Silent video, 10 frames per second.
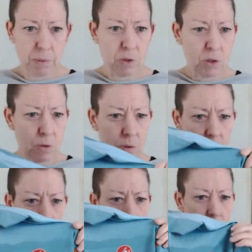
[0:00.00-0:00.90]
I'm
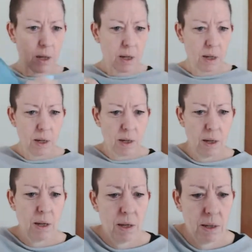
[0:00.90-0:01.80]
sure that,
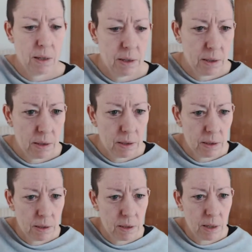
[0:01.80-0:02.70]

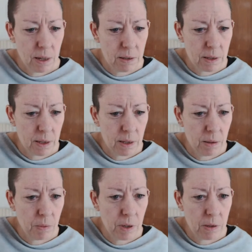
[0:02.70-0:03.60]
should I look that
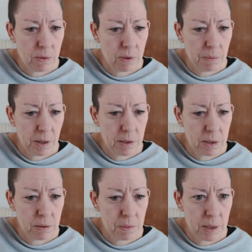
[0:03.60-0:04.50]
up? I thought I might
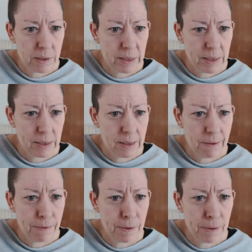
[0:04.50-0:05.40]
still be able to list
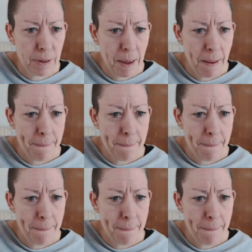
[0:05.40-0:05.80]
it for.